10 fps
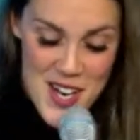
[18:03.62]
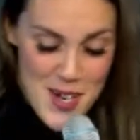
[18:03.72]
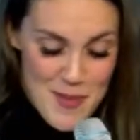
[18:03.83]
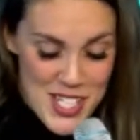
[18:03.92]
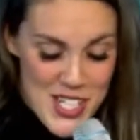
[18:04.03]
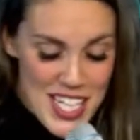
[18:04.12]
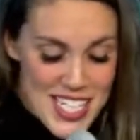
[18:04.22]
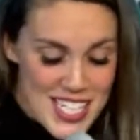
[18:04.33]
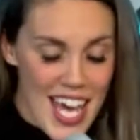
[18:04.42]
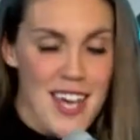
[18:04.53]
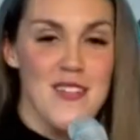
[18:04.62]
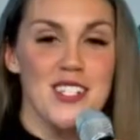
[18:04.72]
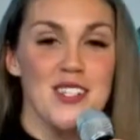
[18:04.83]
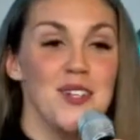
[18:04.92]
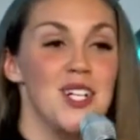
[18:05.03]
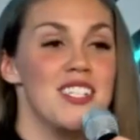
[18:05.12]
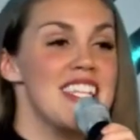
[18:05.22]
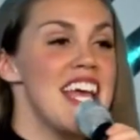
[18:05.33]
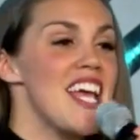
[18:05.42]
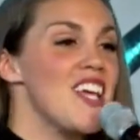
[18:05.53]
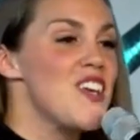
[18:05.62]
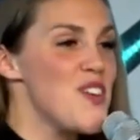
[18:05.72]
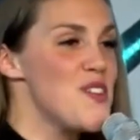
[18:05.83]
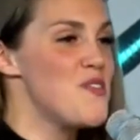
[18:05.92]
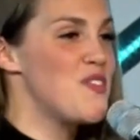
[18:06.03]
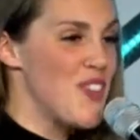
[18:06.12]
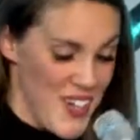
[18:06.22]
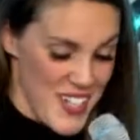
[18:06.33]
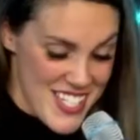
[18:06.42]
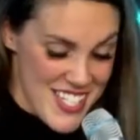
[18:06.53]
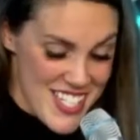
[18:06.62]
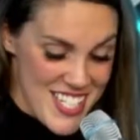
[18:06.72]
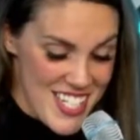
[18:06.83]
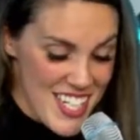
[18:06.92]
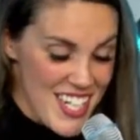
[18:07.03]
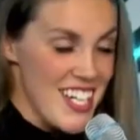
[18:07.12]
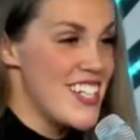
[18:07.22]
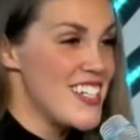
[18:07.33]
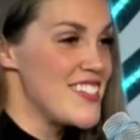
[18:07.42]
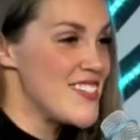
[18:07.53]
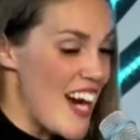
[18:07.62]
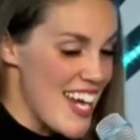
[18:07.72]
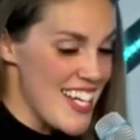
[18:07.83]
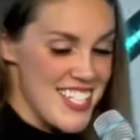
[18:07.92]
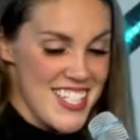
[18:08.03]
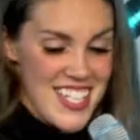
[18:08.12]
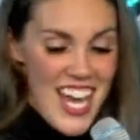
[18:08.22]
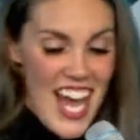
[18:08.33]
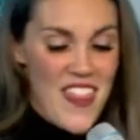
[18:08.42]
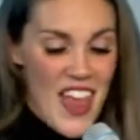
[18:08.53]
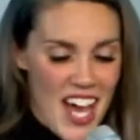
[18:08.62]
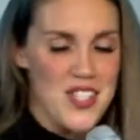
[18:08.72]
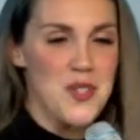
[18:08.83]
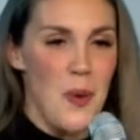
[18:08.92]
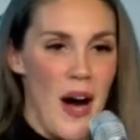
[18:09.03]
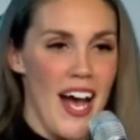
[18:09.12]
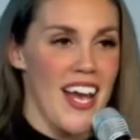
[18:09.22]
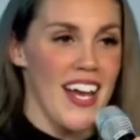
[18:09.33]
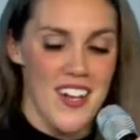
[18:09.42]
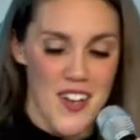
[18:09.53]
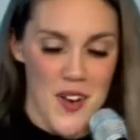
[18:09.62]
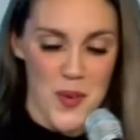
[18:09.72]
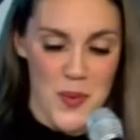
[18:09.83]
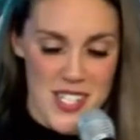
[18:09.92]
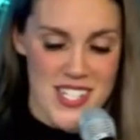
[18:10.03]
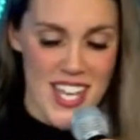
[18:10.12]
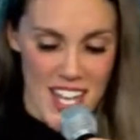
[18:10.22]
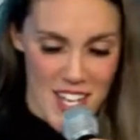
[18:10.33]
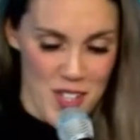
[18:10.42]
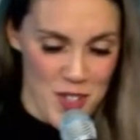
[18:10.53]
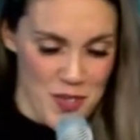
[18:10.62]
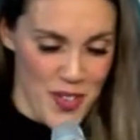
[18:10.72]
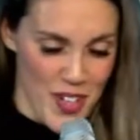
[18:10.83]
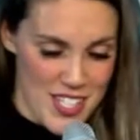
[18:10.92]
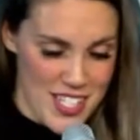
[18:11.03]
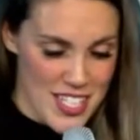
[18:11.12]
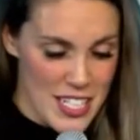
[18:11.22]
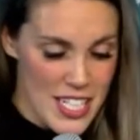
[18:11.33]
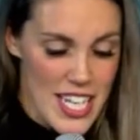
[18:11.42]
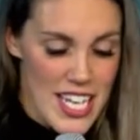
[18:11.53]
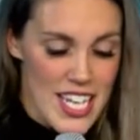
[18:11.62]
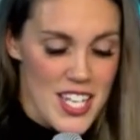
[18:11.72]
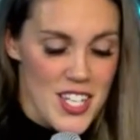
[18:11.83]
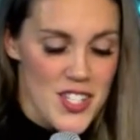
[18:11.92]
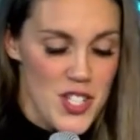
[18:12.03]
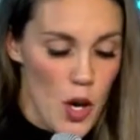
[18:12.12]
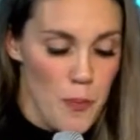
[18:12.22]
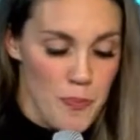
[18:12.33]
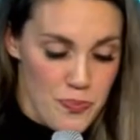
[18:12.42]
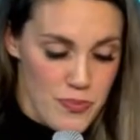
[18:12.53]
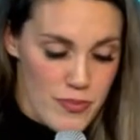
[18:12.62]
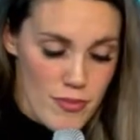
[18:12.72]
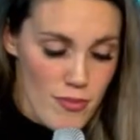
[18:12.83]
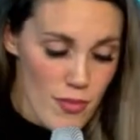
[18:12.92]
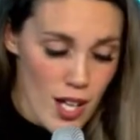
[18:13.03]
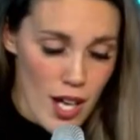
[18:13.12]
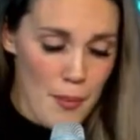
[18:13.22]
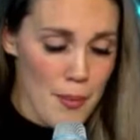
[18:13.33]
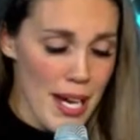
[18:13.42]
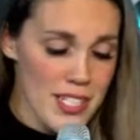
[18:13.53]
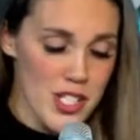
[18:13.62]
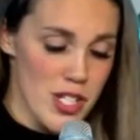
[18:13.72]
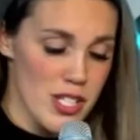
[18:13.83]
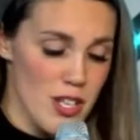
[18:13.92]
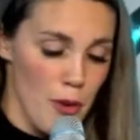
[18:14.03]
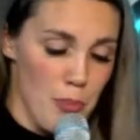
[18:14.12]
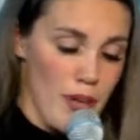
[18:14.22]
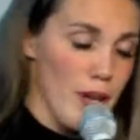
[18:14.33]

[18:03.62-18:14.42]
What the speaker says: But Jesus came into the world saying you first, right? And that's why we say you first. So, coming back to Jesus on point